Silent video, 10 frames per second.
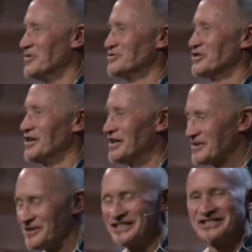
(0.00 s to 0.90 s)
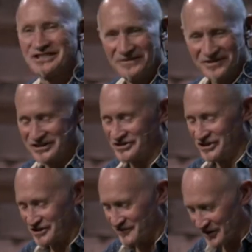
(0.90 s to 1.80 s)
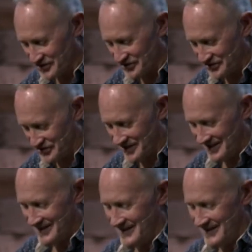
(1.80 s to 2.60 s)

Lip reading: there's 176 verses.